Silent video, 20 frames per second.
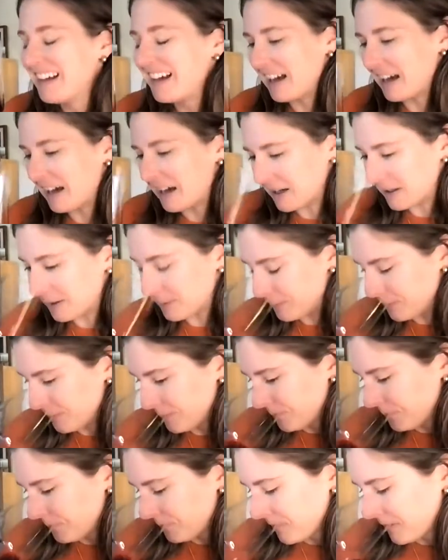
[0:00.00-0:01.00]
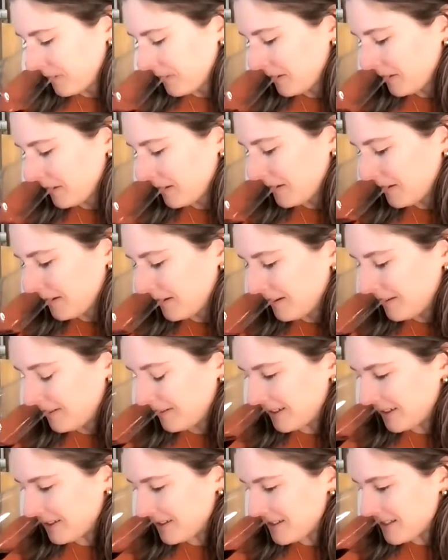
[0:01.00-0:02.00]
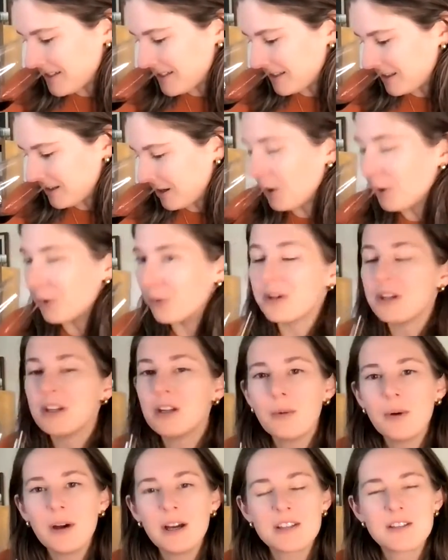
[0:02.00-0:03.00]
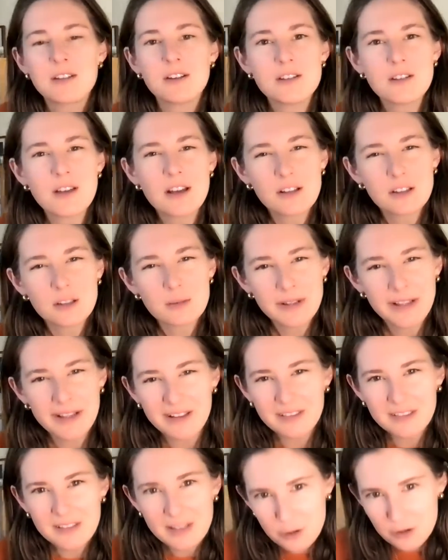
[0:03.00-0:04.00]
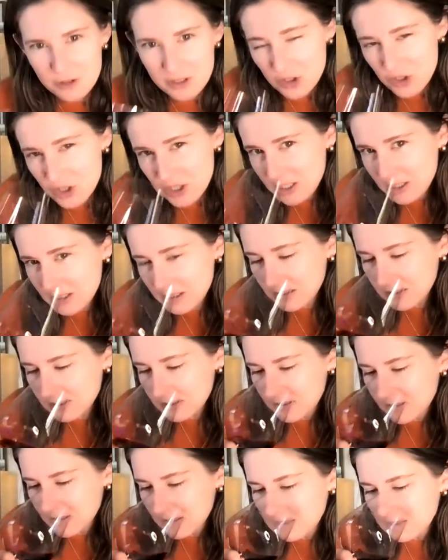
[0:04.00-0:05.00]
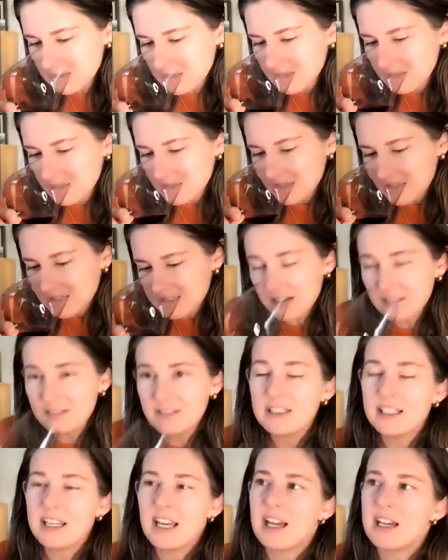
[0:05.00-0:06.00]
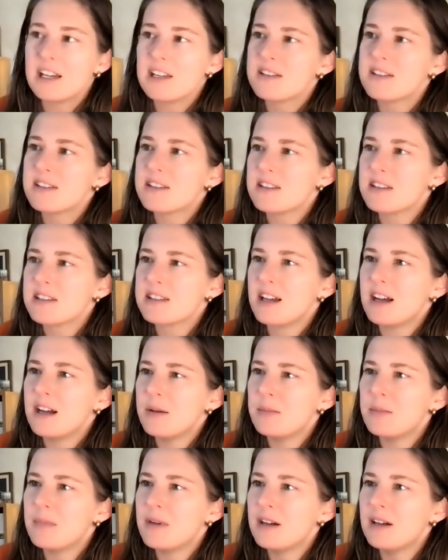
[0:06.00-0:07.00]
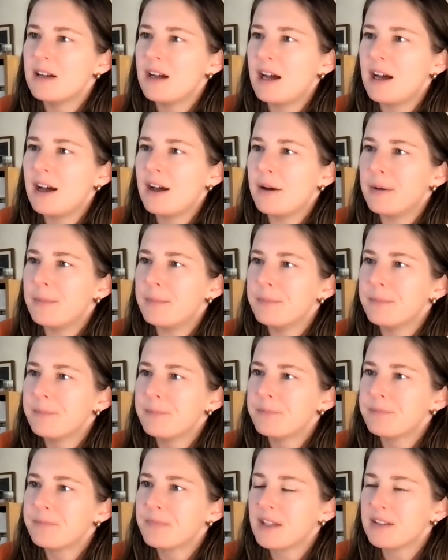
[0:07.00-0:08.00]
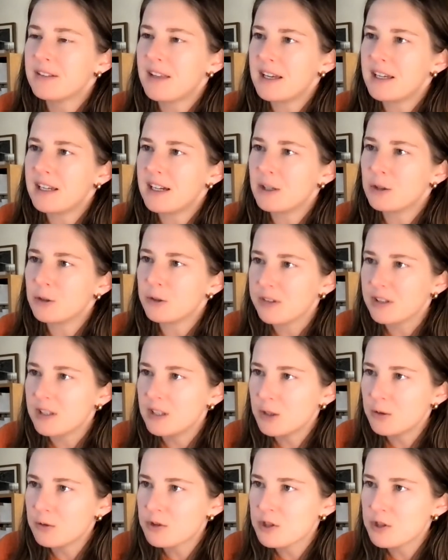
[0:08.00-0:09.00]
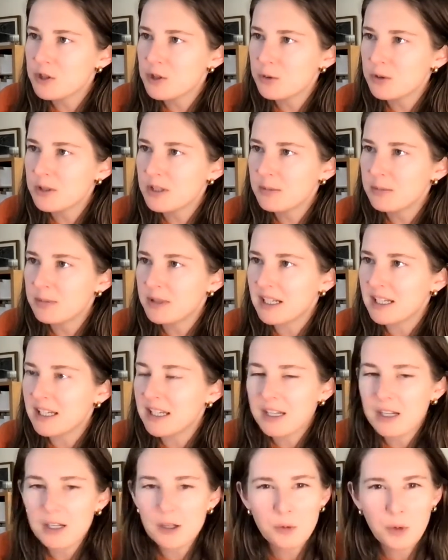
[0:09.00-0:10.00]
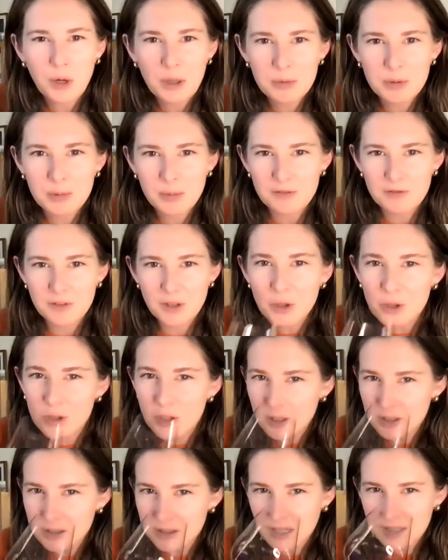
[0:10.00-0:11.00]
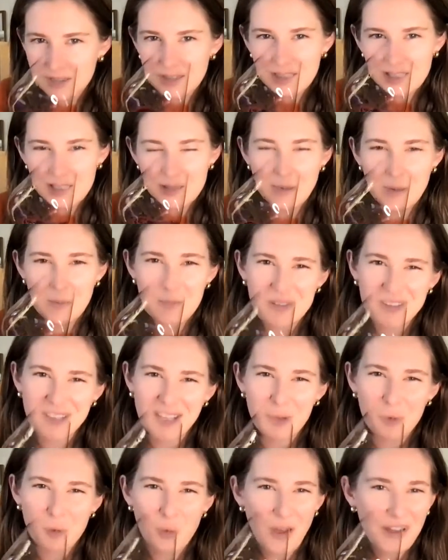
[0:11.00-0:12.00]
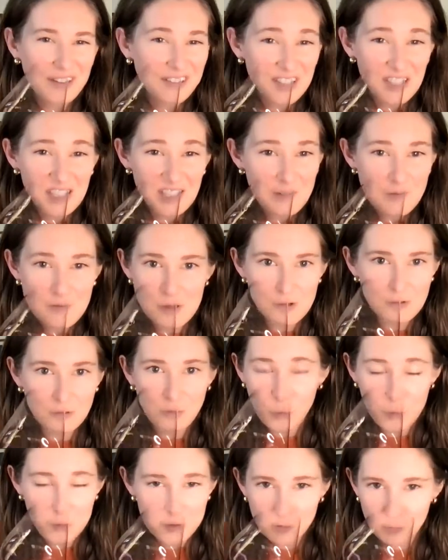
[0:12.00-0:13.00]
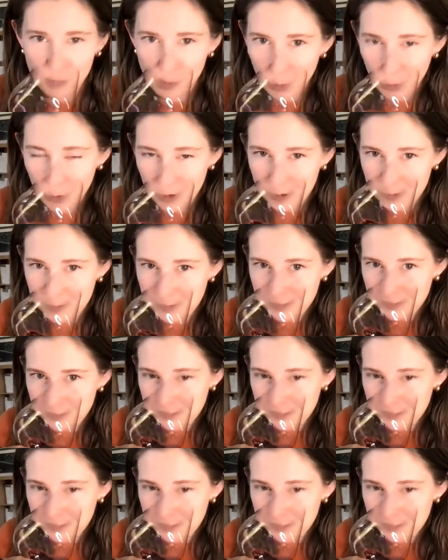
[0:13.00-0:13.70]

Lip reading: What else is in there? Oh, you know what? It's also like a little bit like licorice-y. It definitely has some like earthy notes to it, but I can't quite put my finger on it. I think it might be like wet leaves or forest floor,